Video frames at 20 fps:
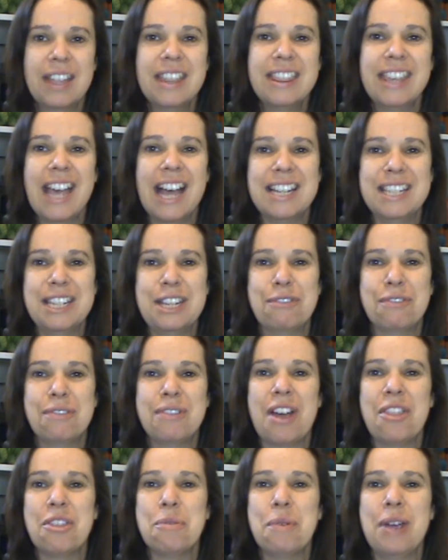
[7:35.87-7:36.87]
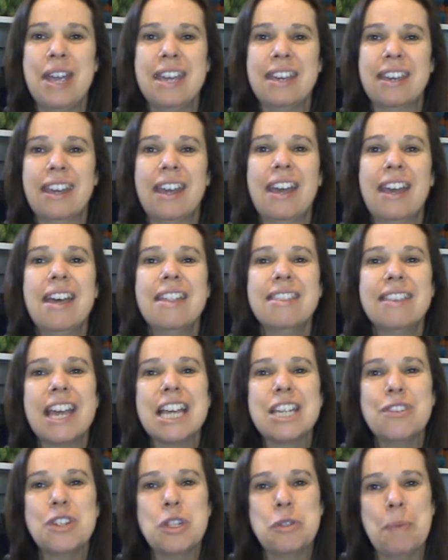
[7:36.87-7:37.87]
That's it for another week.
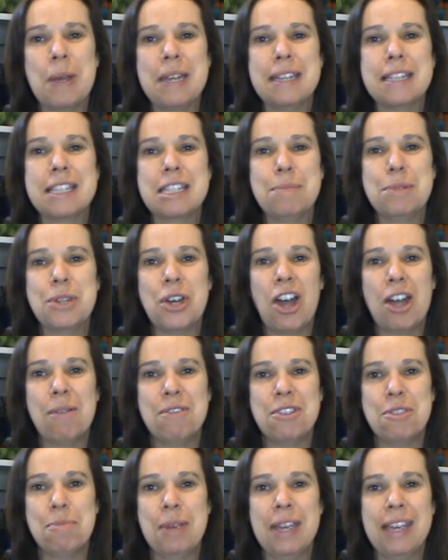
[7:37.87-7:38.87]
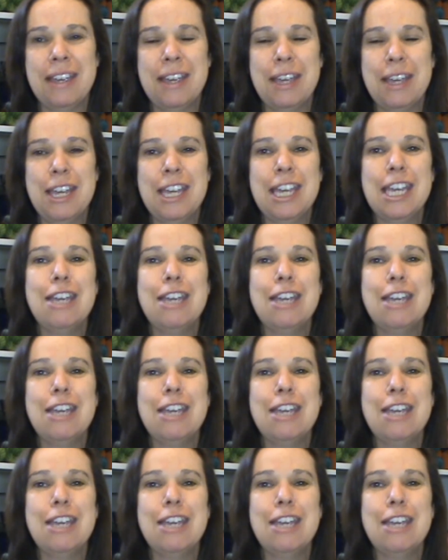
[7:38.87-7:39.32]
Thanks for spending some time with me.